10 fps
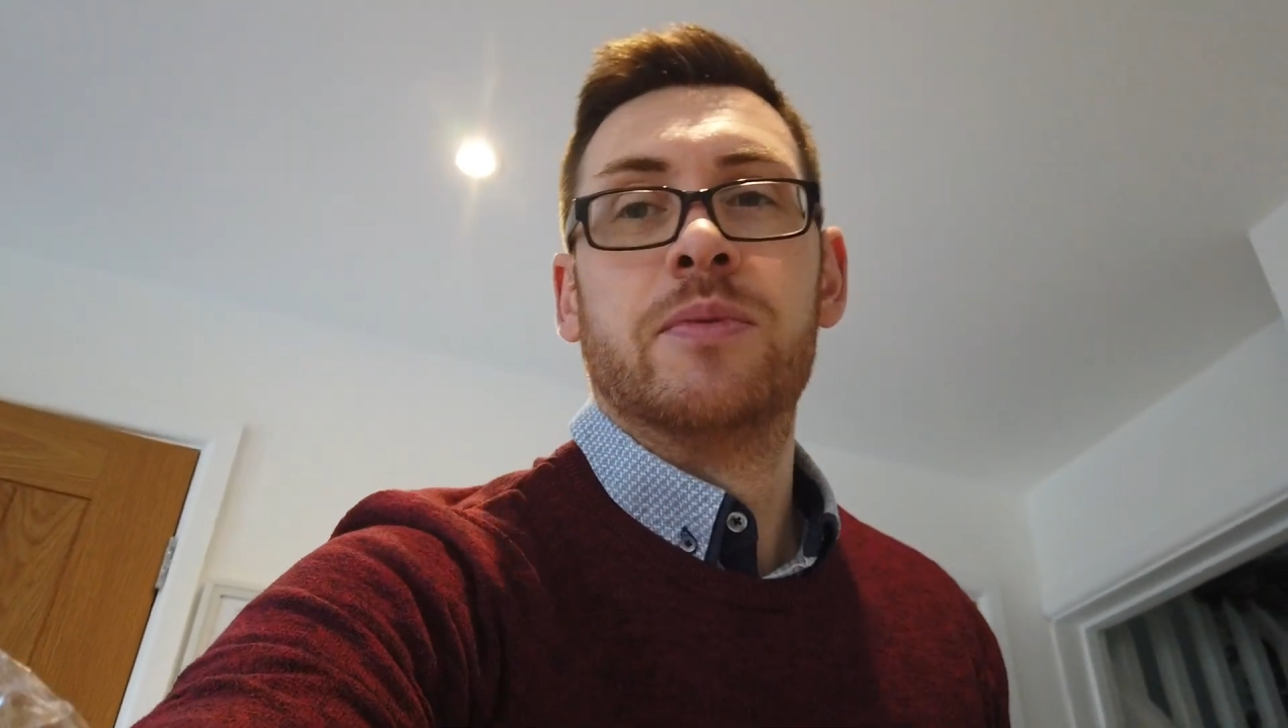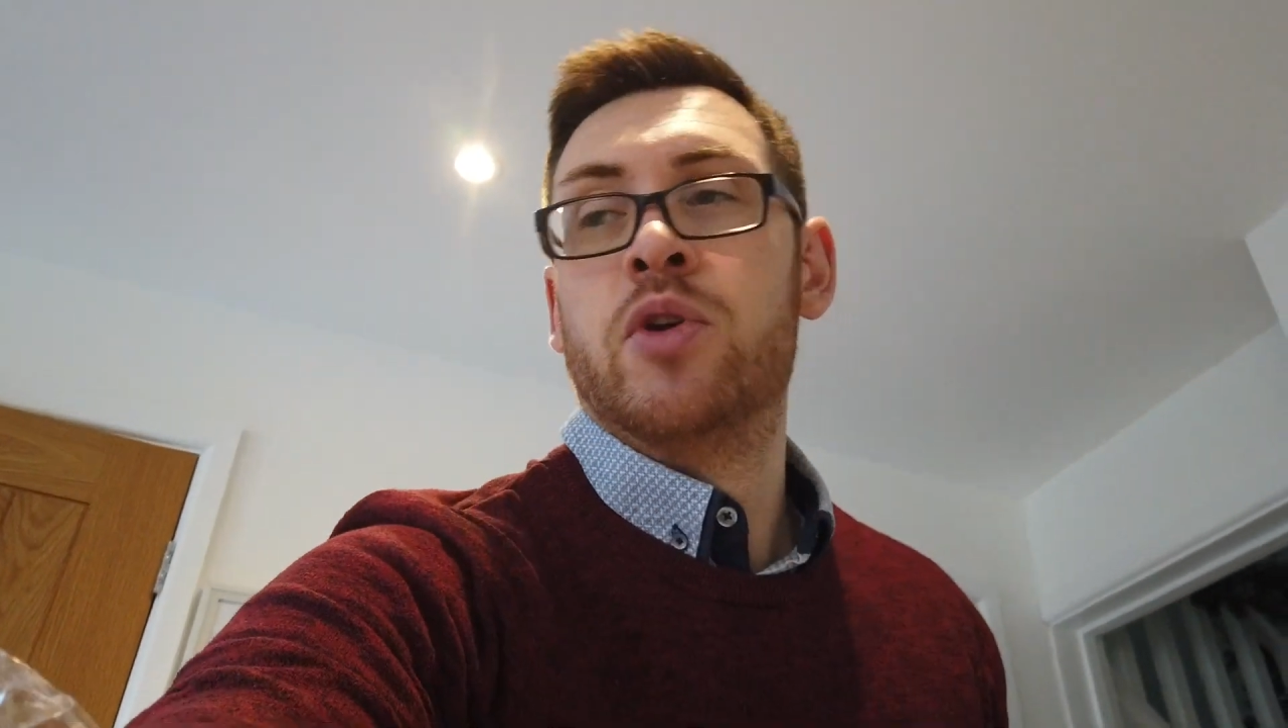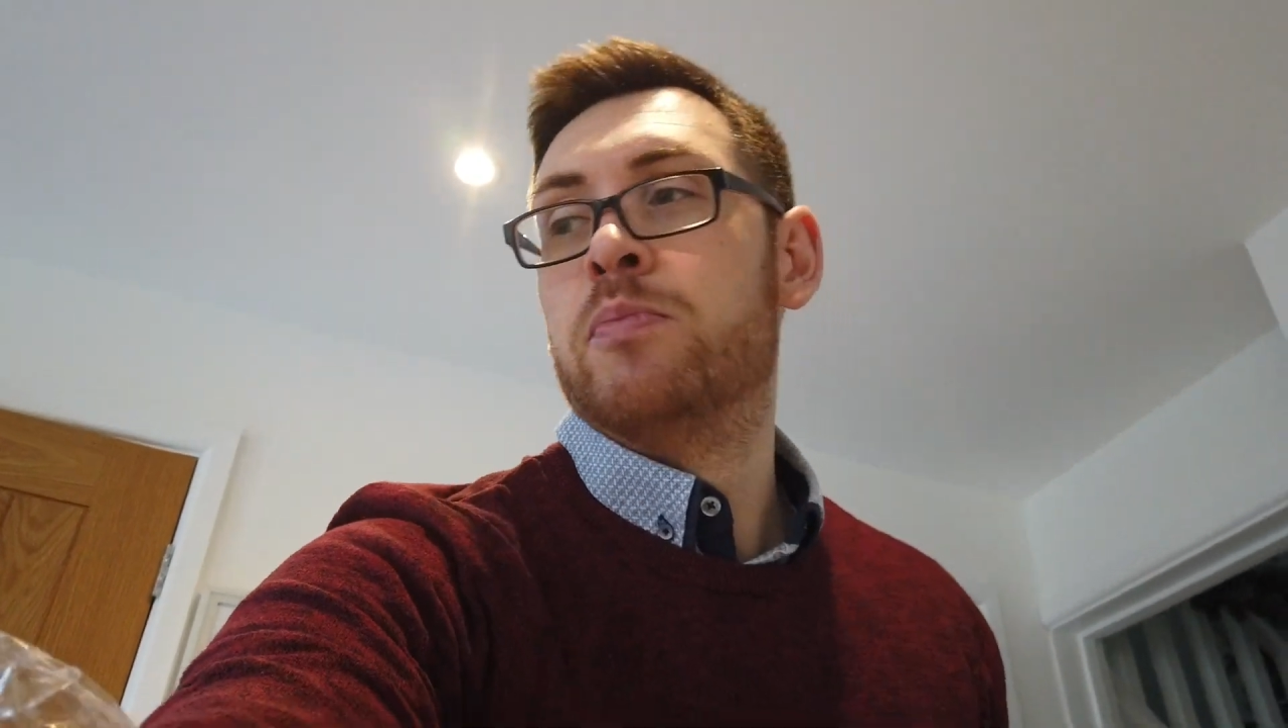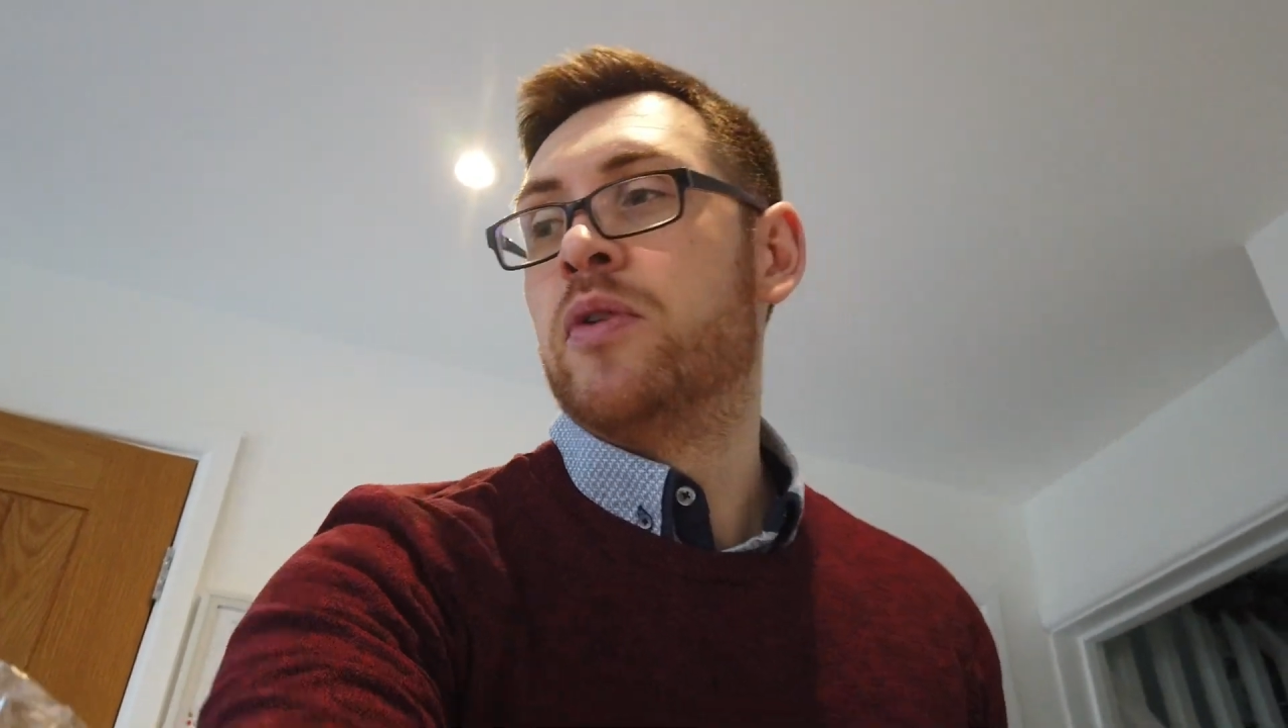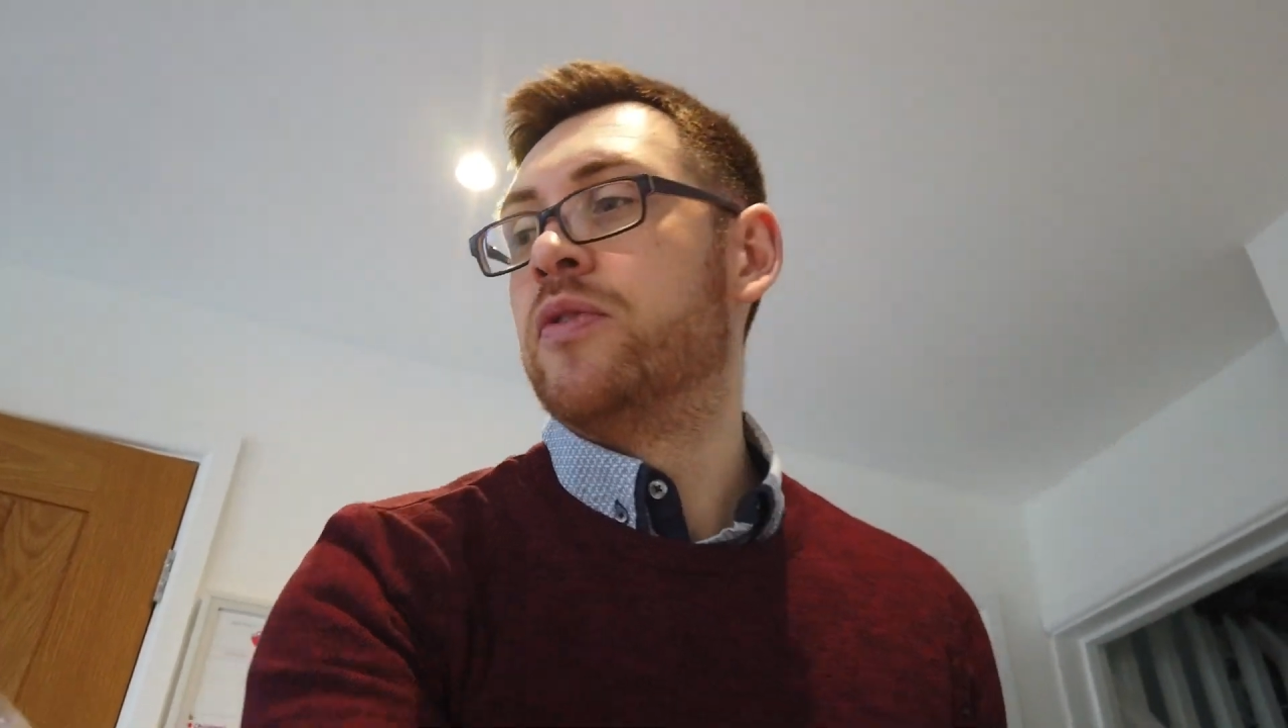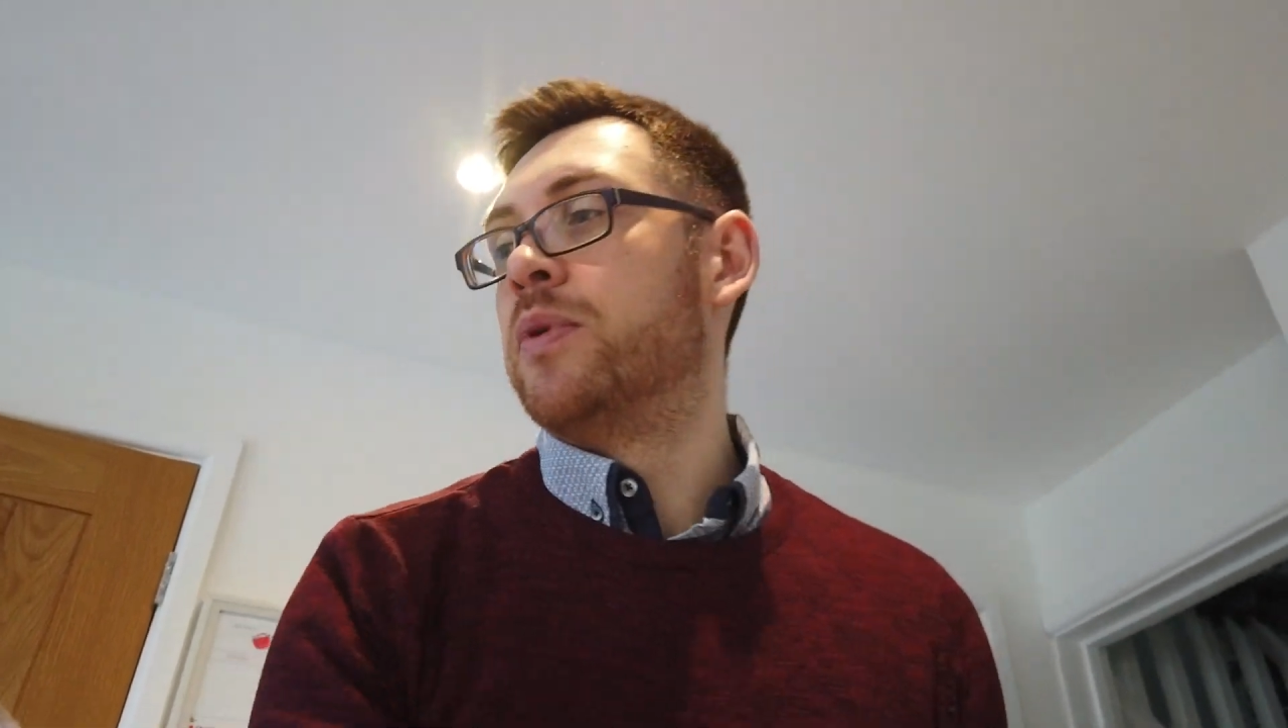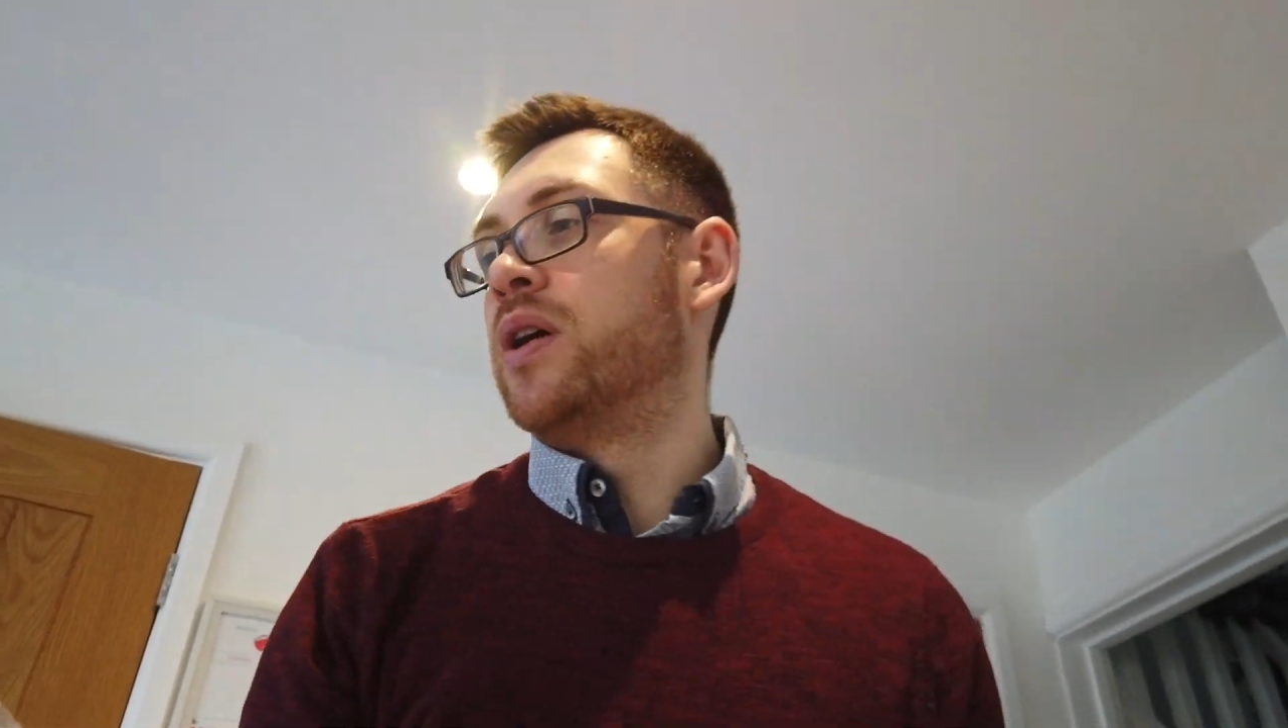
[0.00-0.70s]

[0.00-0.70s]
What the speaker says: but I'm not bothered